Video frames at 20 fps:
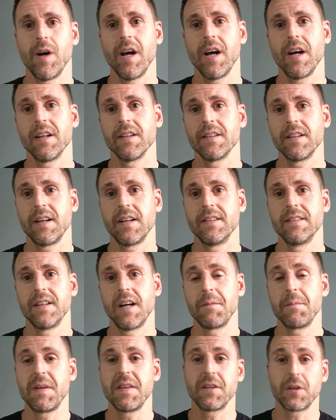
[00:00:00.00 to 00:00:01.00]
well,
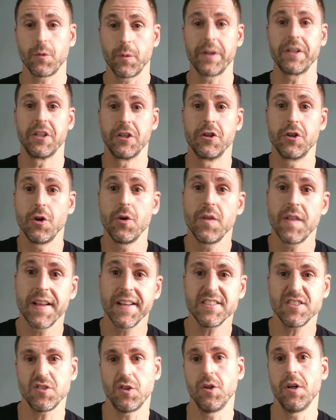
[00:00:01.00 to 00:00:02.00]
I'm either going to do
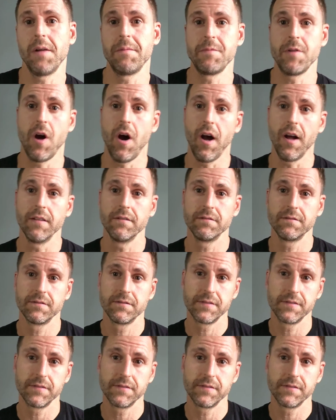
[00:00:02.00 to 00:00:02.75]
this or I'm not.